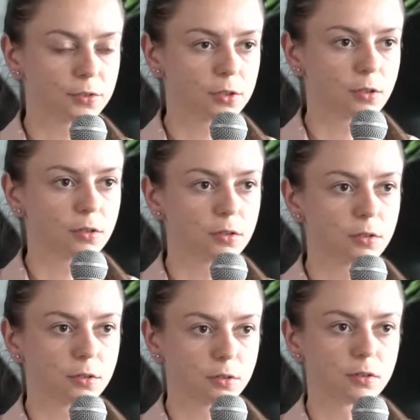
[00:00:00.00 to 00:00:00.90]

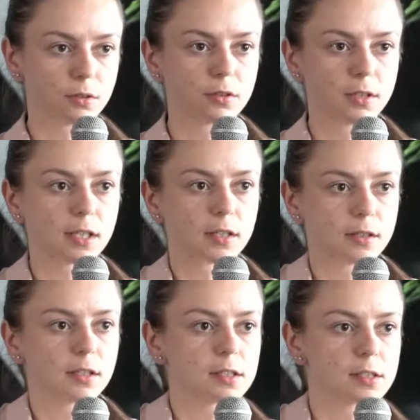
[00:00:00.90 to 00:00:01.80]
So
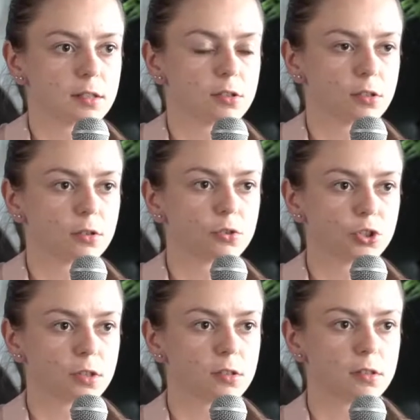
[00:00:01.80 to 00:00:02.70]
there is a
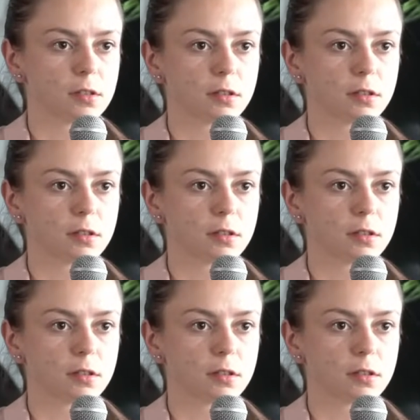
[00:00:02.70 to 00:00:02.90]
solutions,